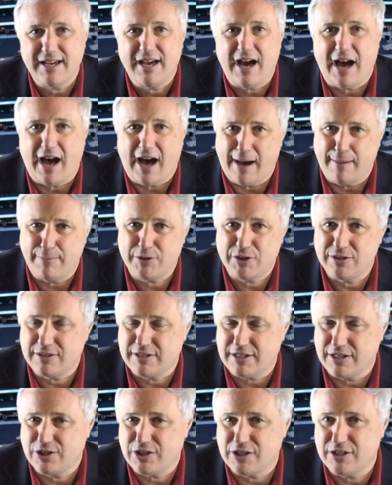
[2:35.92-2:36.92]
options
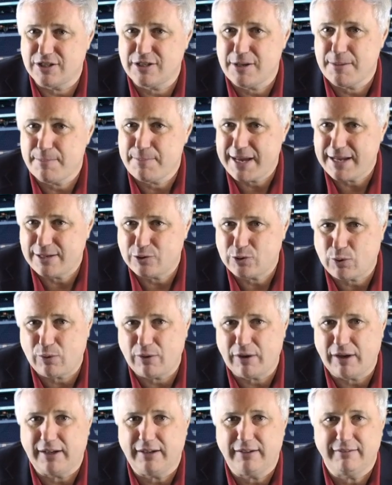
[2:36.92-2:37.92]
such as
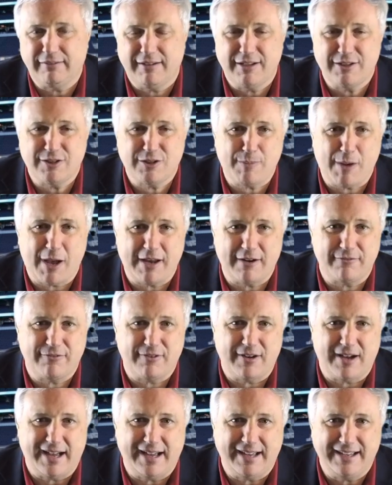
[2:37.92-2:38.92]
Pandora and
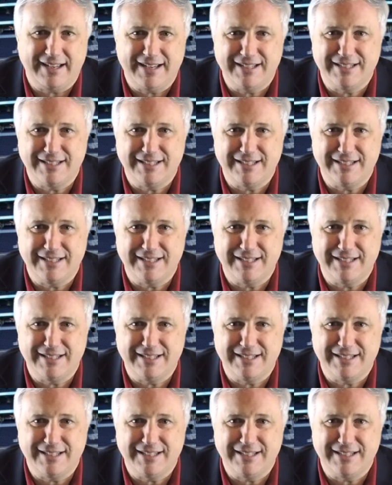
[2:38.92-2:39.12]
Spotify,